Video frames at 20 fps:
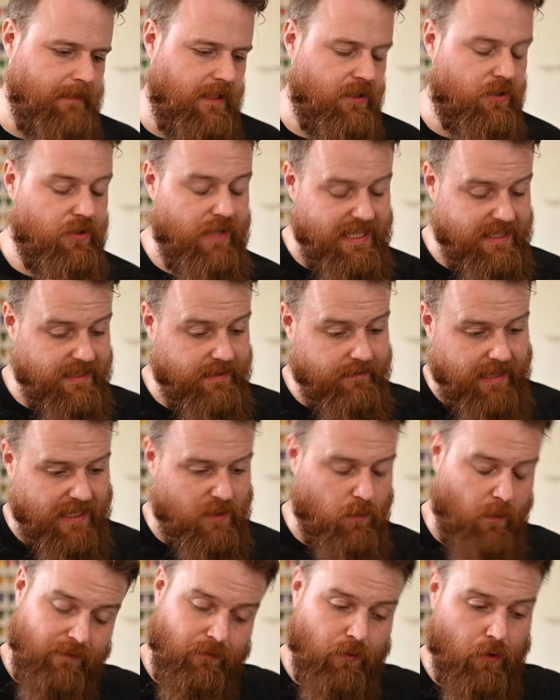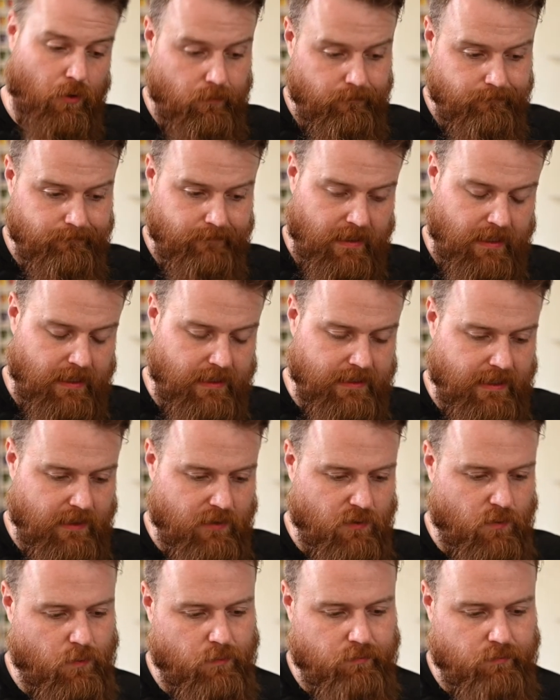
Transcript: So that's one photo that I was